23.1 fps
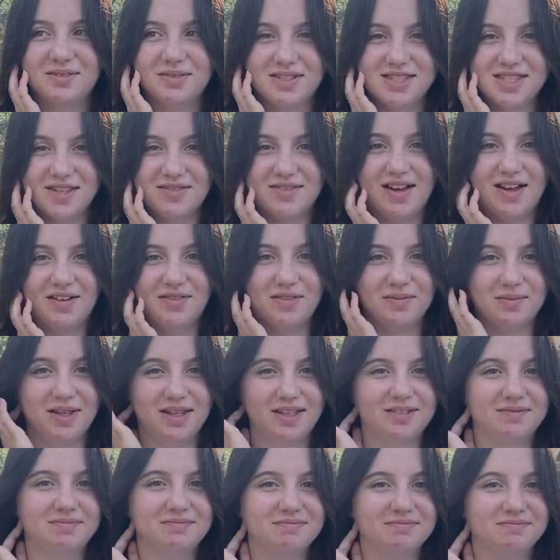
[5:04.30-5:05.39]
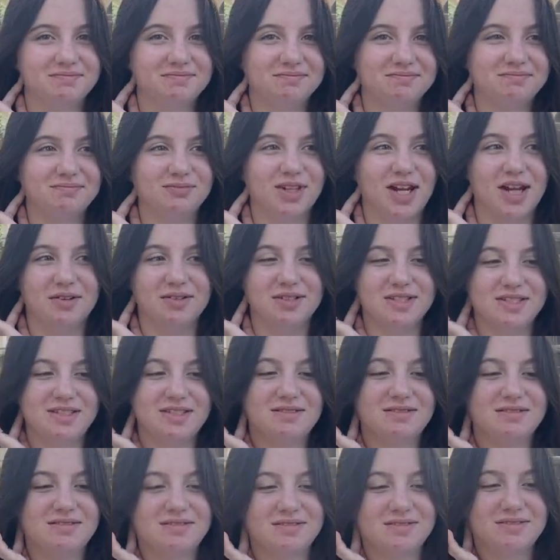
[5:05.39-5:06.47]
ones I've had from like when I
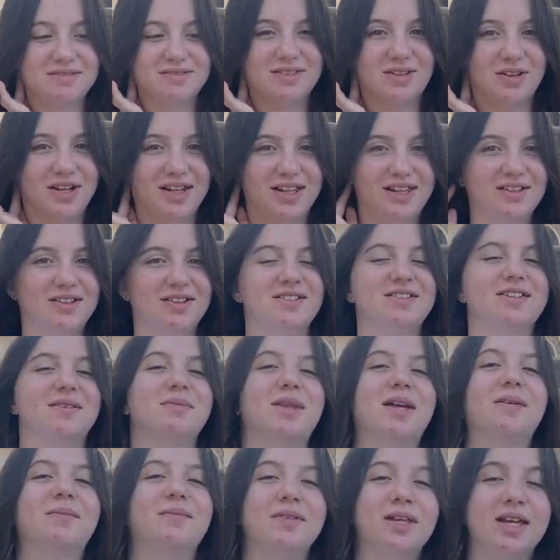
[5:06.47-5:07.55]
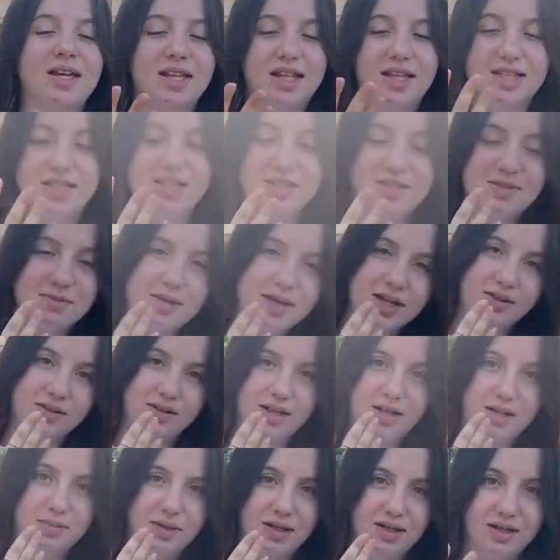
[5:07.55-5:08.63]
was 3 or something. This is from my
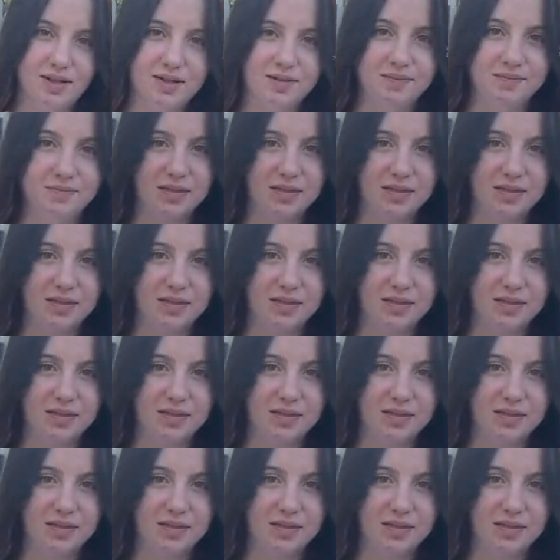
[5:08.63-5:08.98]
grandma.